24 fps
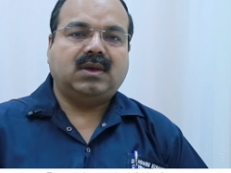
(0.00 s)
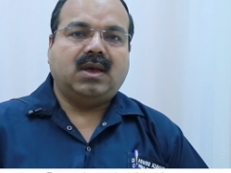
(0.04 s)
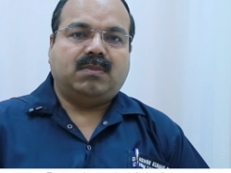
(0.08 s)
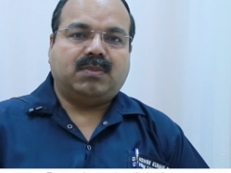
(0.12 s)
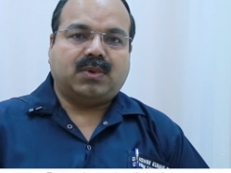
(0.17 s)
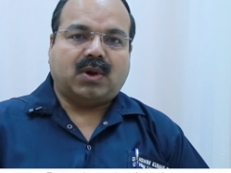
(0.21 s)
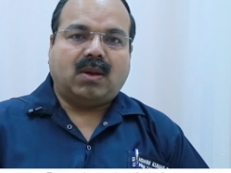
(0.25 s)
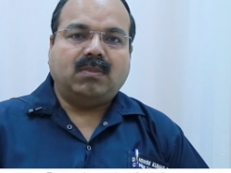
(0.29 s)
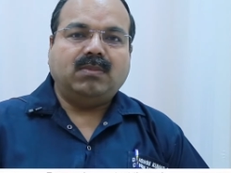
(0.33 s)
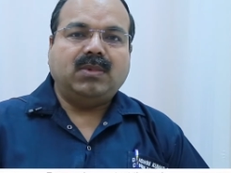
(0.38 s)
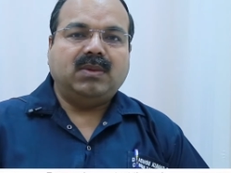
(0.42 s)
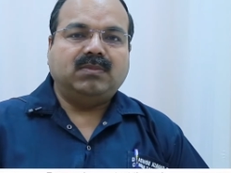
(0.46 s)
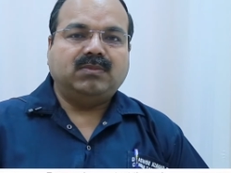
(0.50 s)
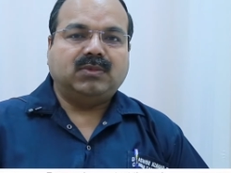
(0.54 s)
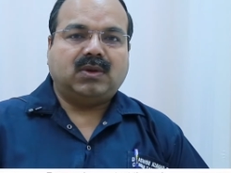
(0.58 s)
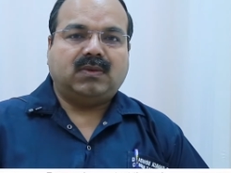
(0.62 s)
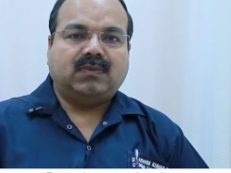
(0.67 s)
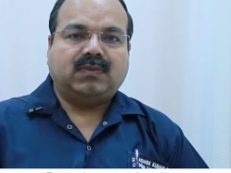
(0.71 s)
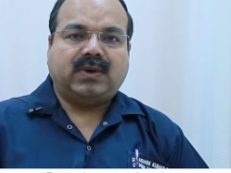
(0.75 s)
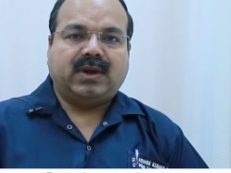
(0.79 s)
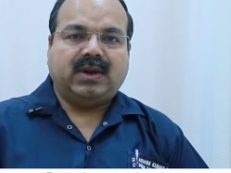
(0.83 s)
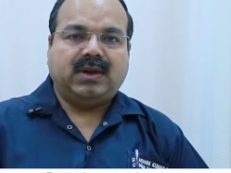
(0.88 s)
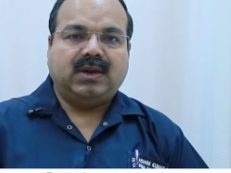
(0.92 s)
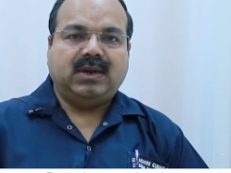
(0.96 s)
problems
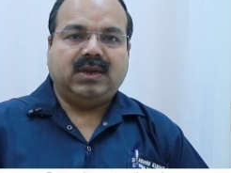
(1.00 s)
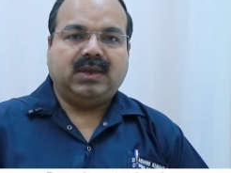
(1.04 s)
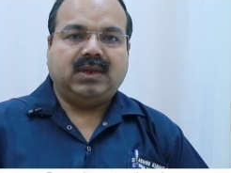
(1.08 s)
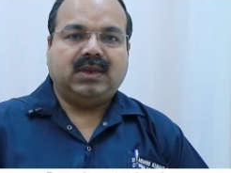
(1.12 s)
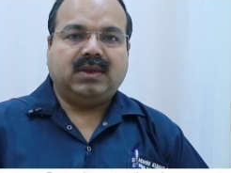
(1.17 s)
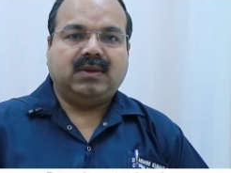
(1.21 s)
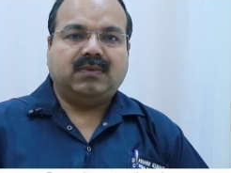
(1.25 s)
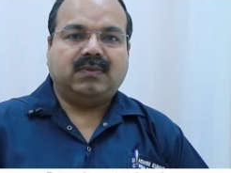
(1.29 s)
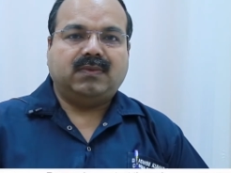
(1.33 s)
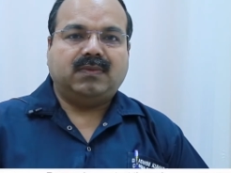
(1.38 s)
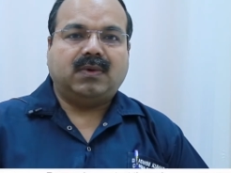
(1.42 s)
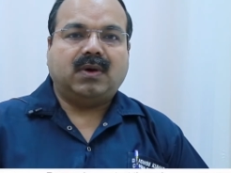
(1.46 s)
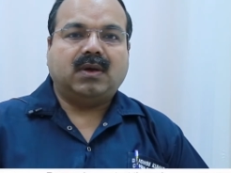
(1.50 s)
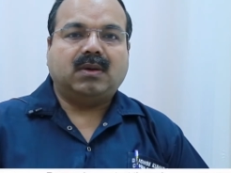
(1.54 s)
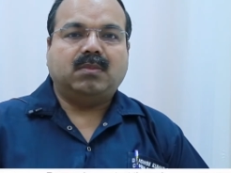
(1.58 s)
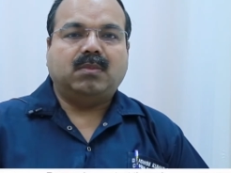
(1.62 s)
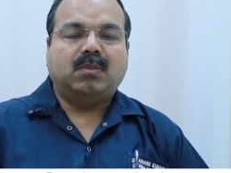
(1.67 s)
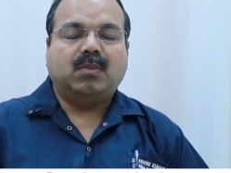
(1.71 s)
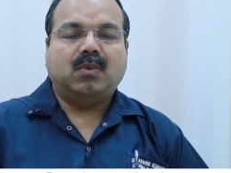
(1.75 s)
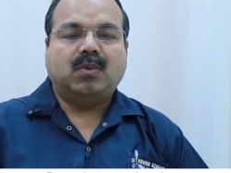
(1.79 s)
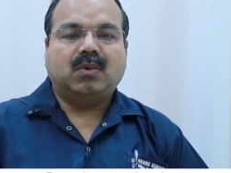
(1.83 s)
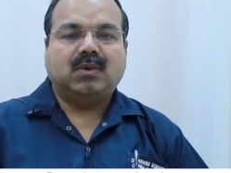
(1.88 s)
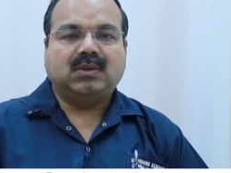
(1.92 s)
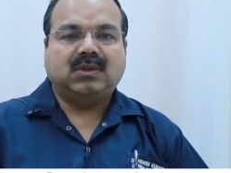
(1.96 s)
of kidney for
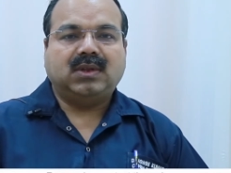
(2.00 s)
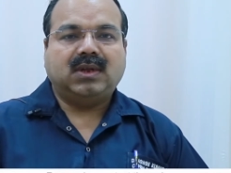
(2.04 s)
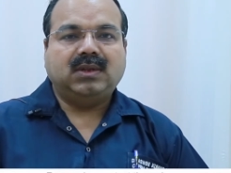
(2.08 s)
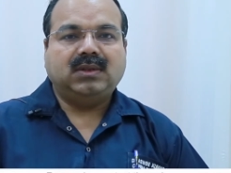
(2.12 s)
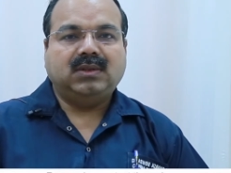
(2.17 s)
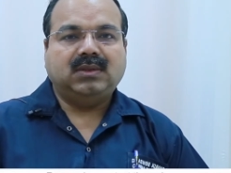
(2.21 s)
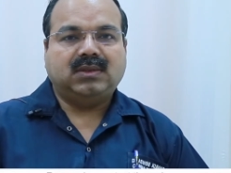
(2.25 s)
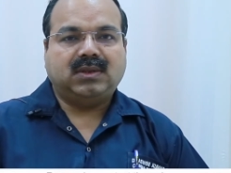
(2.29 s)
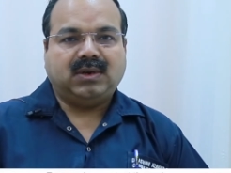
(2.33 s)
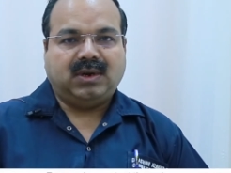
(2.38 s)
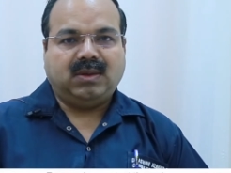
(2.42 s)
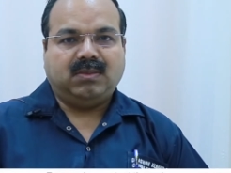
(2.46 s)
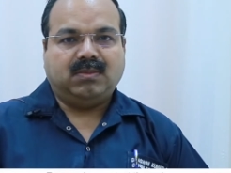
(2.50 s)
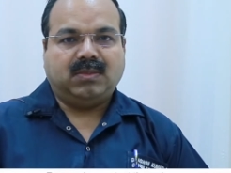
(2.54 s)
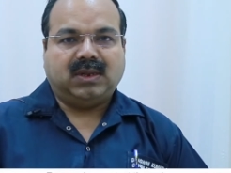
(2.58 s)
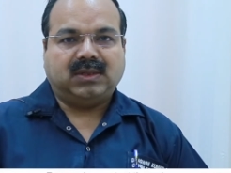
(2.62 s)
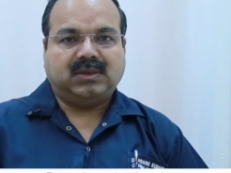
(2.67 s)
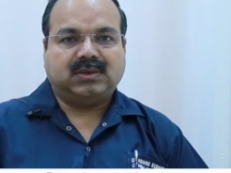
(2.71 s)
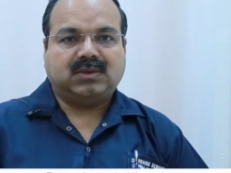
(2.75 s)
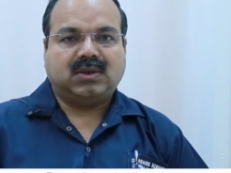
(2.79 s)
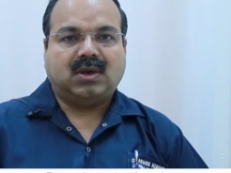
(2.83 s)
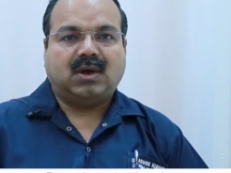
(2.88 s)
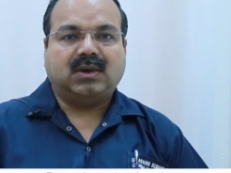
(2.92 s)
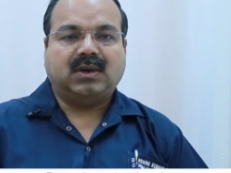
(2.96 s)
more than 3
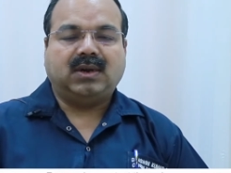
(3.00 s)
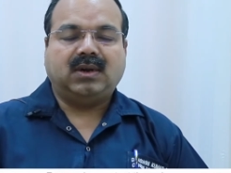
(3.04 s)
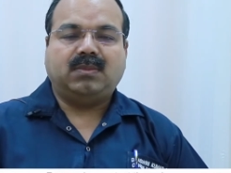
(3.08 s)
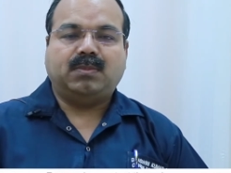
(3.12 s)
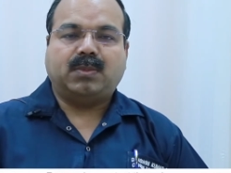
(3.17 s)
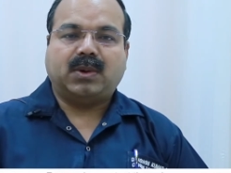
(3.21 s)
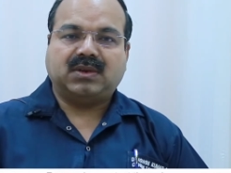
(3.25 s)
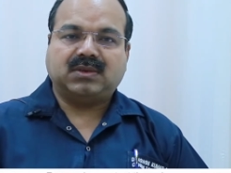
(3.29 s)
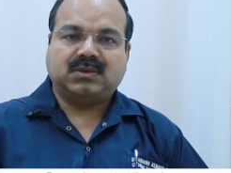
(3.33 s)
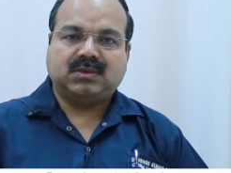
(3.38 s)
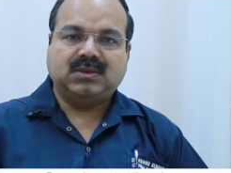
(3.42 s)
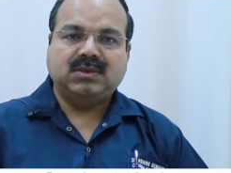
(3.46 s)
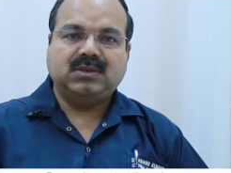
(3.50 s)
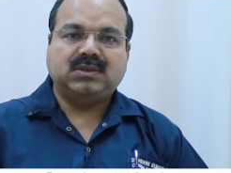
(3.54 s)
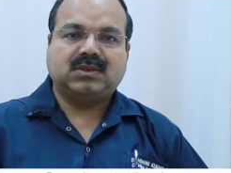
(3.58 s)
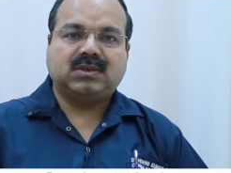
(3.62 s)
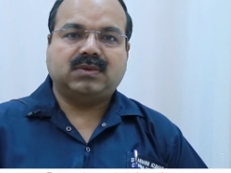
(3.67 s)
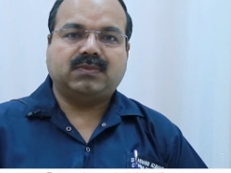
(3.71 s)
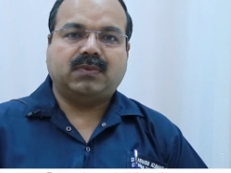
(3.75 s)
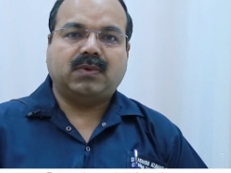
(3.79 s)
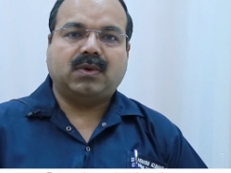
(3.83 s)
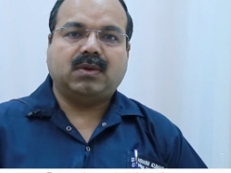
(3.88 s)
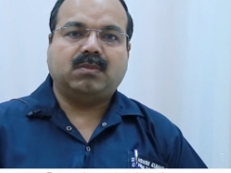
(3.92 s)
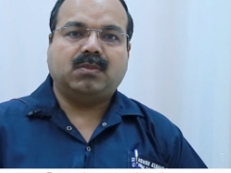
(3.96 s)
months or it persists
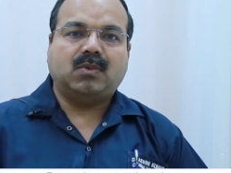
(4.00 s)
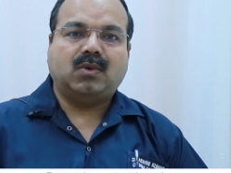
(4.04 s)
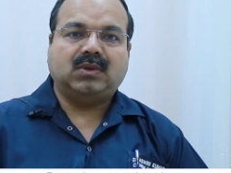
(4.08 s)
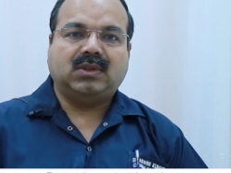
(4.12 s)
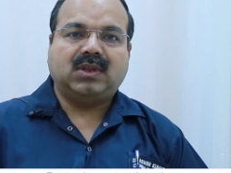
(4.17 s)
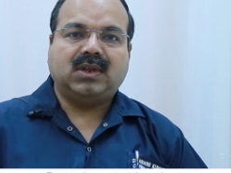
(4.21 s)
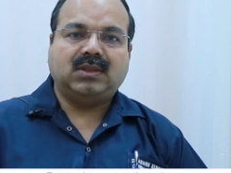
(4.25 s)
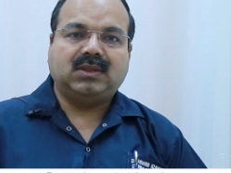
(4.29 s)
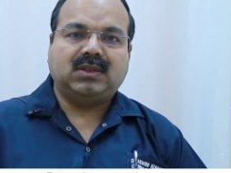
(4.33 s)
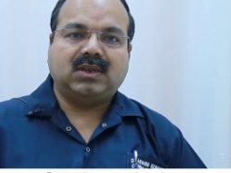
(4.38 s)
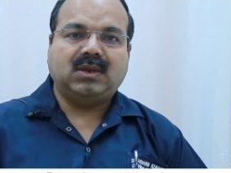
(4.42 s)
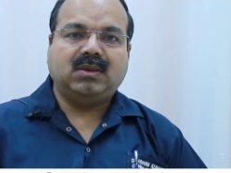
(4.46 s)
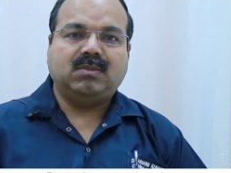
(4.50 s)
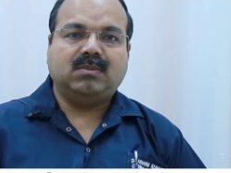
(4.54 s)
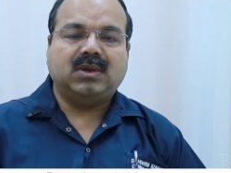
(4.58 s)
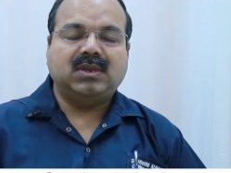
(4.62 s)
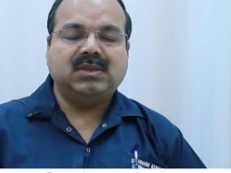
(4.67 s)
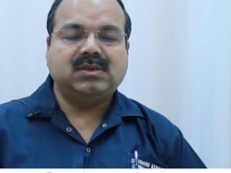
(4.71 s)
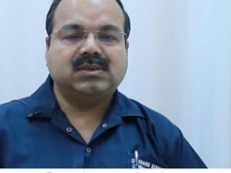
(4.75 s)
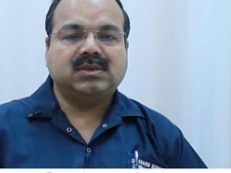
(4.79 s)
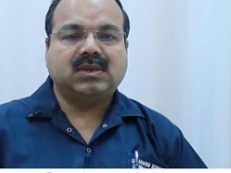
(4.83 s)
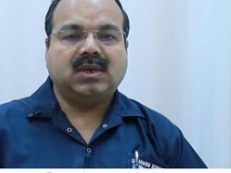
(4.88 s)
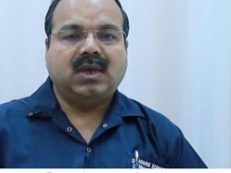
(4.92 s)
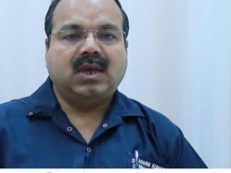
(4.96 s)
for more than 3
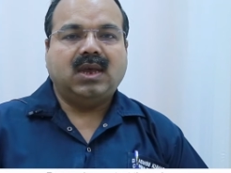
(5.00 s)
months,